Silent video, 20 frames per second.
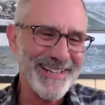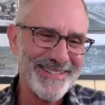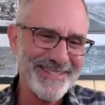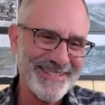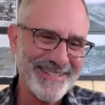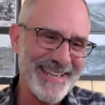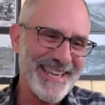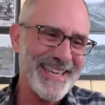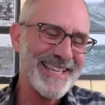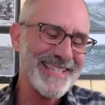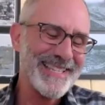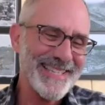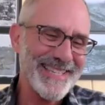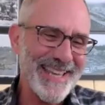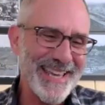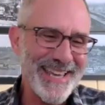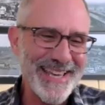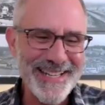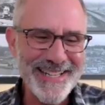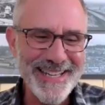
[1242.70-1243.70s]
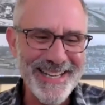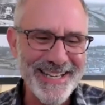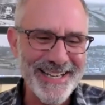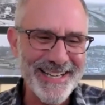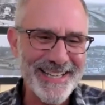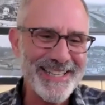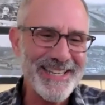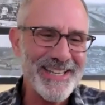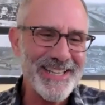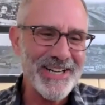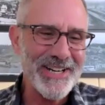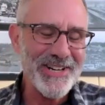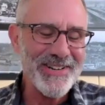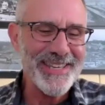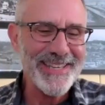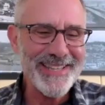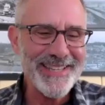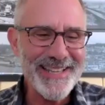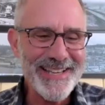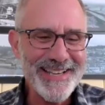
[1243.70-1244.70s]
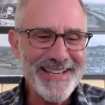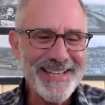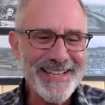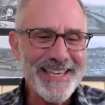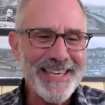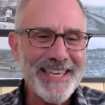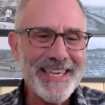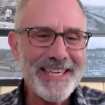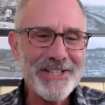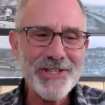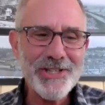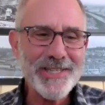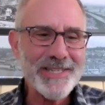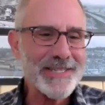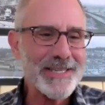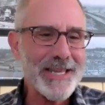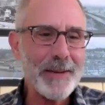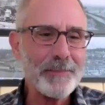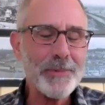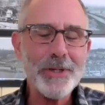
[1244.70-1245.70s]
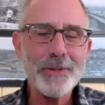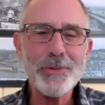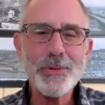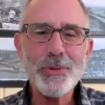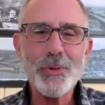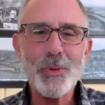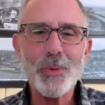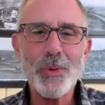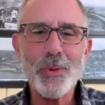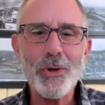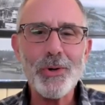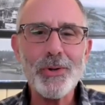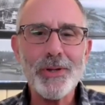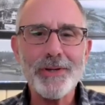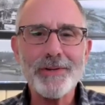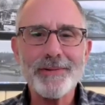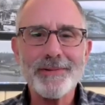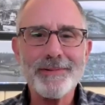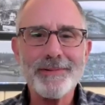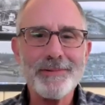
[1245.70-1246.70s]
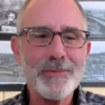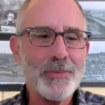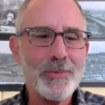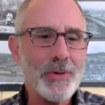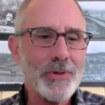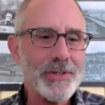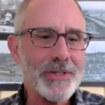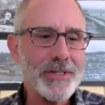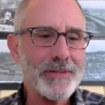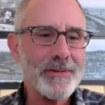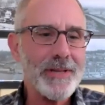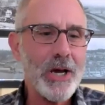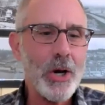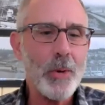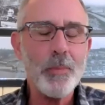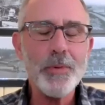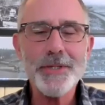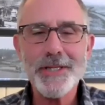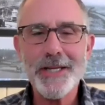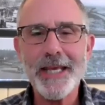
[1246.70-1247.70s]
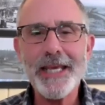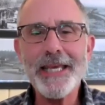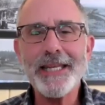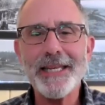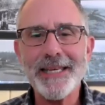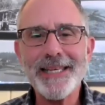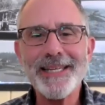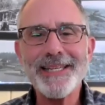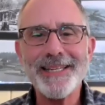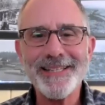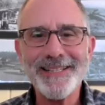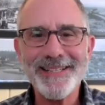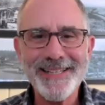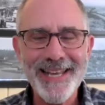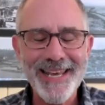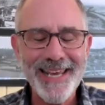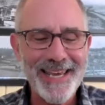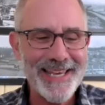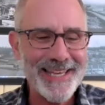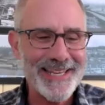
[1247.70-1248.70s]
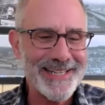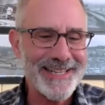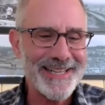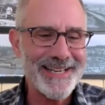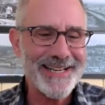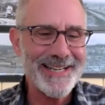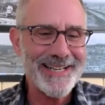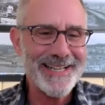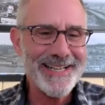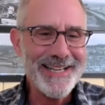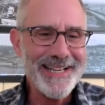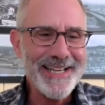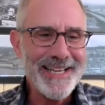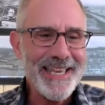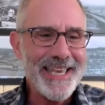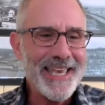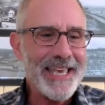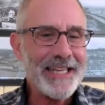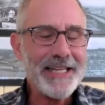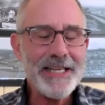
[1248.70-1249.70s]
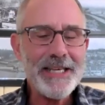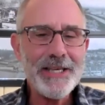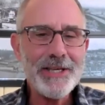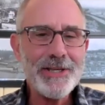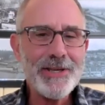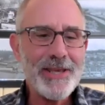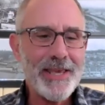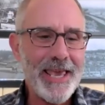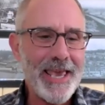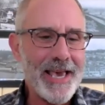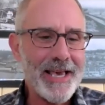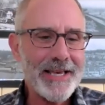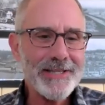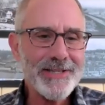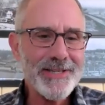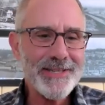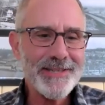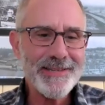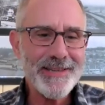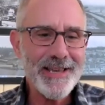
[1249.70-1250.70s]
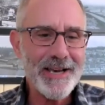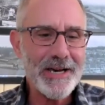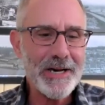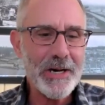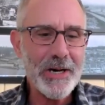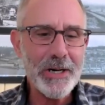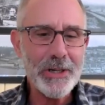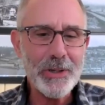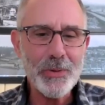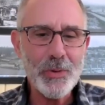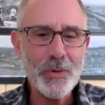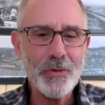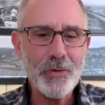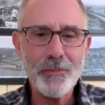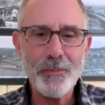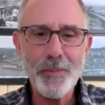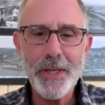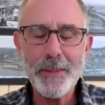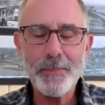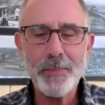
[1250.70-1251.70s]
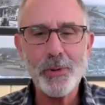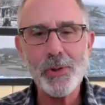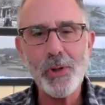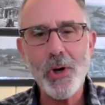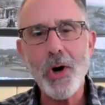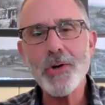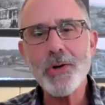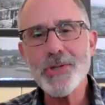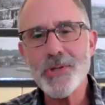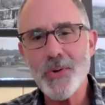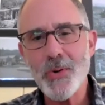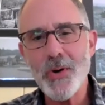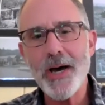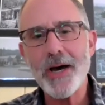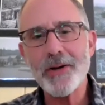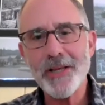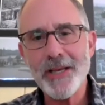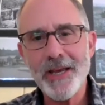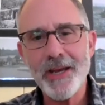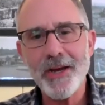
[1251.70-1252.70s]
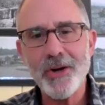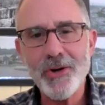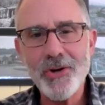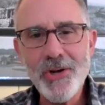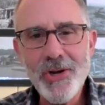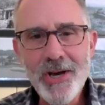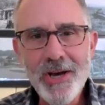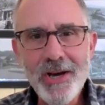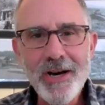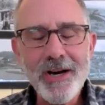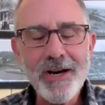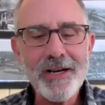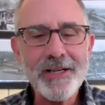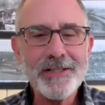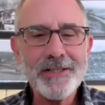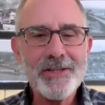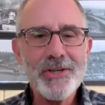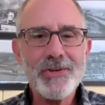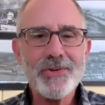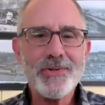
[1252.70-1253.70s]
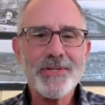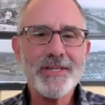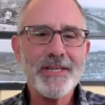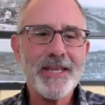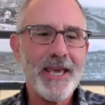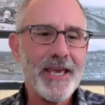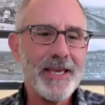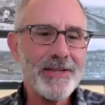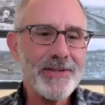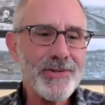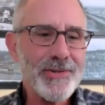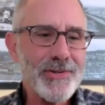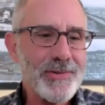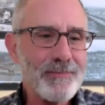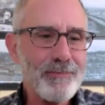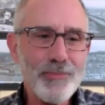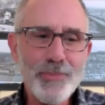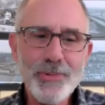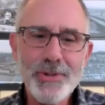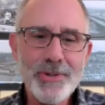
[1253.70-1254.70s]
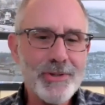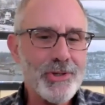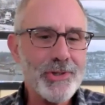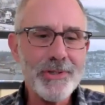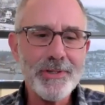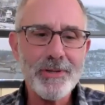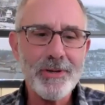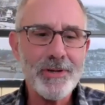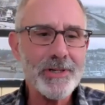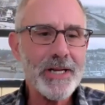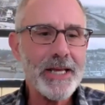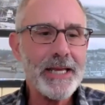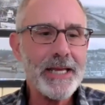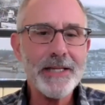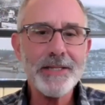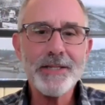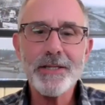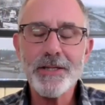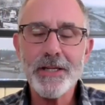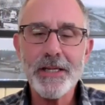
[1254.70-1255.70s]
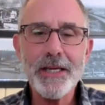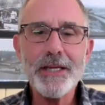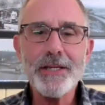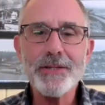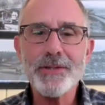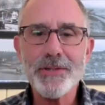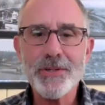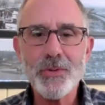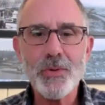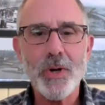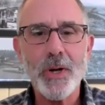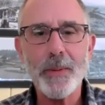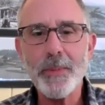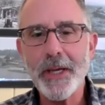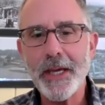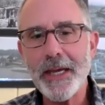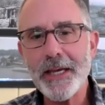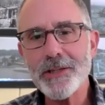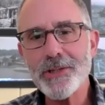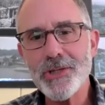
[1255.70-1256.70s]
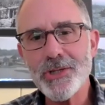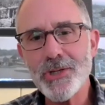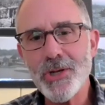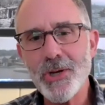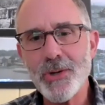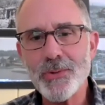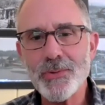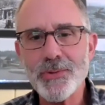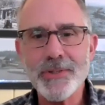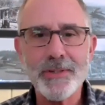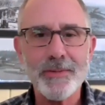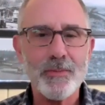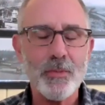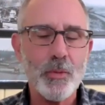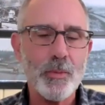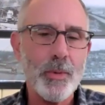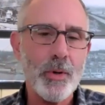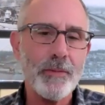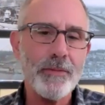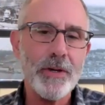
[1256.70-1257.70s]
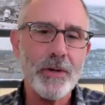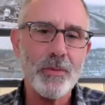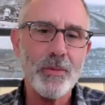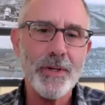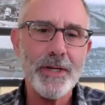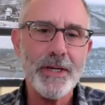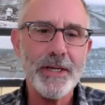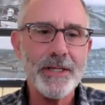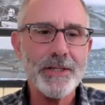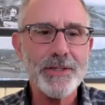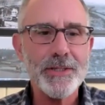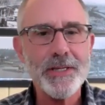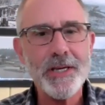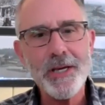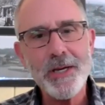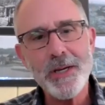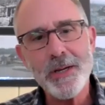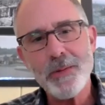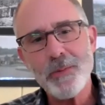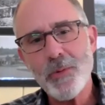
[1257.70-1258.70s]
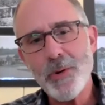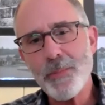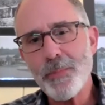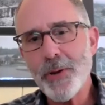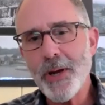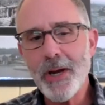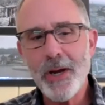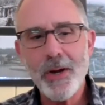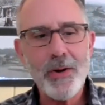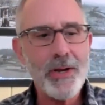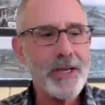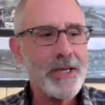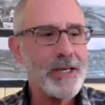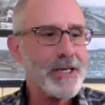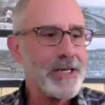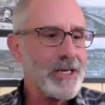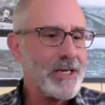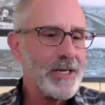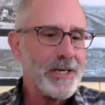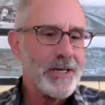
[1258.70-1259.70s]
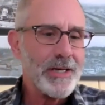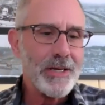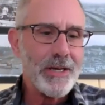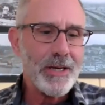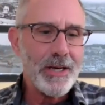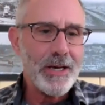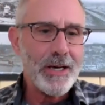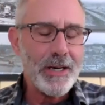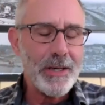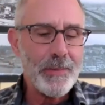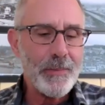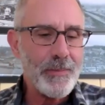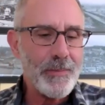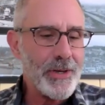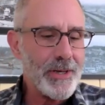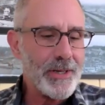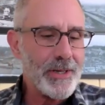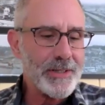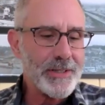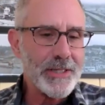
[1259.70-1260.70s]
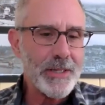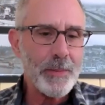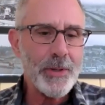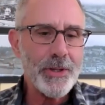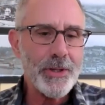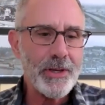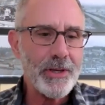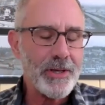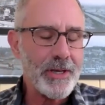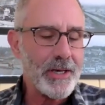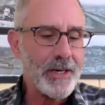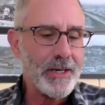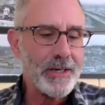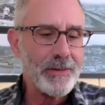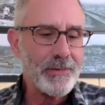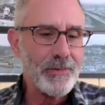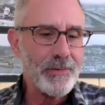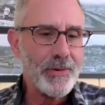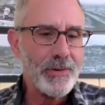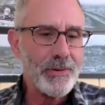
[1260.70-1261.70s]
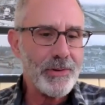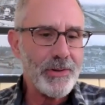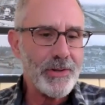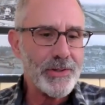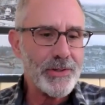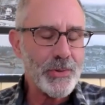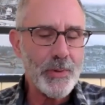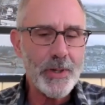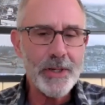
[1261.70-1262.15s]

known. He's and you know he just stepped into a role that where help was needed, and he has a crew of people also out here on Tuesdays, just on hands and knees, scrubbing headstones, removing weeds, repairing some of the